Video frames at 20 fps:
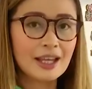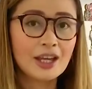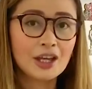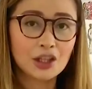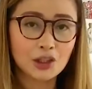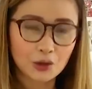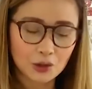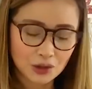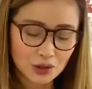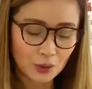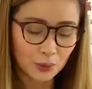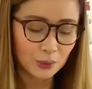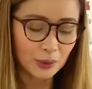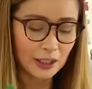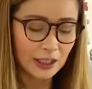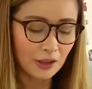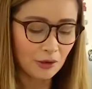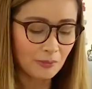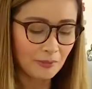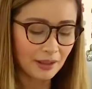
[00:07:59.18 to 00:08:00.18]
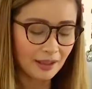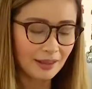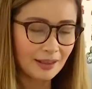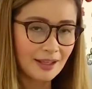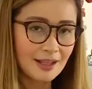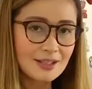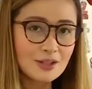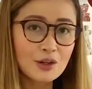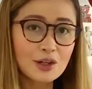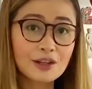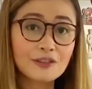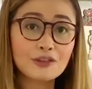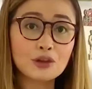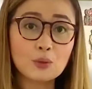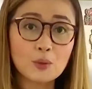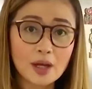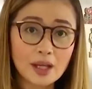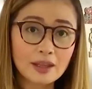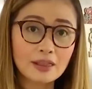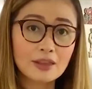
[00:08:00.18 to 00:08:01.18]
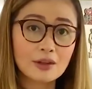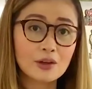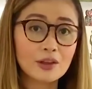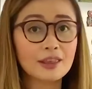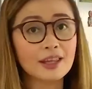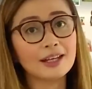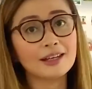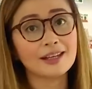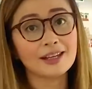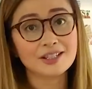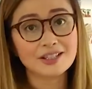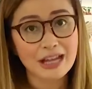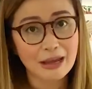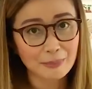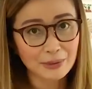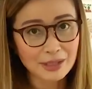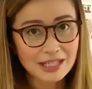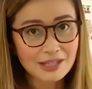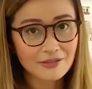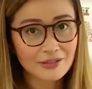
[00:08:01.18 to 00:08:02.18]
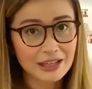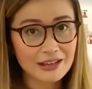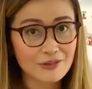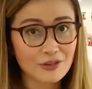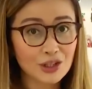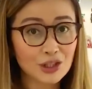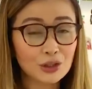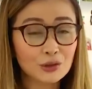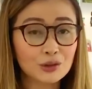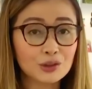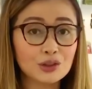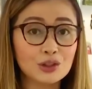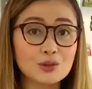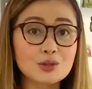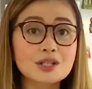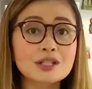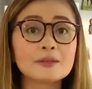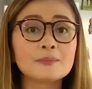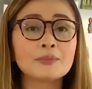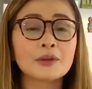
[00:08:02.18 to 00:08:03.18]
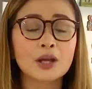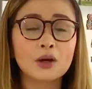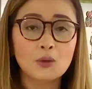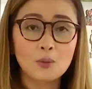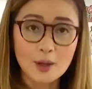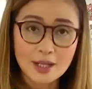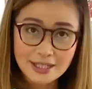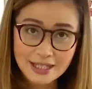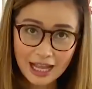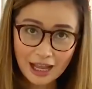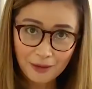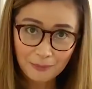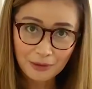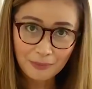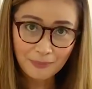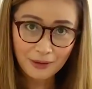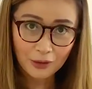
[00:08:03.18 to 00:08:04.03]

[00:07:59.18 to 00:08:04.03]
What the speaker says: you could totally omit this. Or if you want the authentic Japanese flavor, you could use wasabi